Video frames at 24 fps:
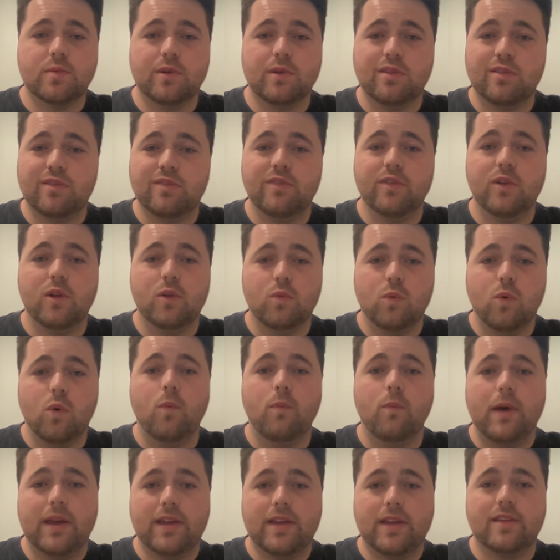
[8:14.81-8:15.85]
with Phil
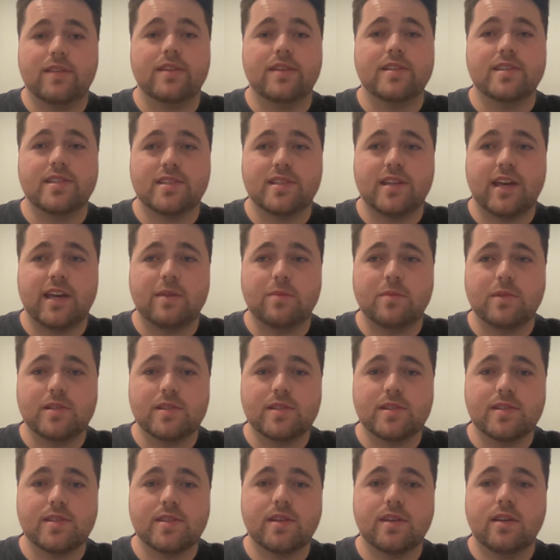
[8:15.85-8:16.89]
Waugh making these
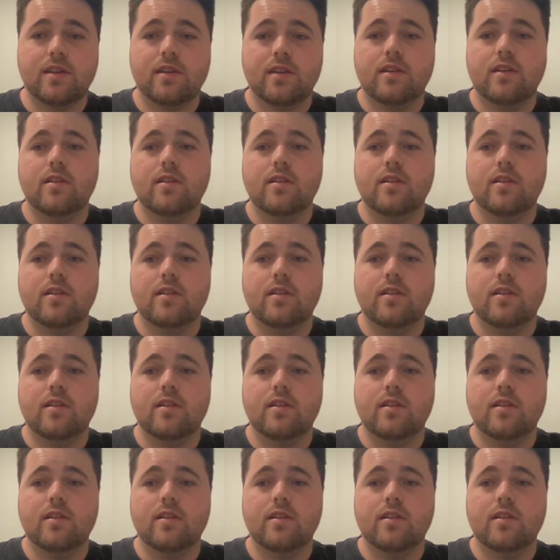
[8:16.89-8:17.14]
statements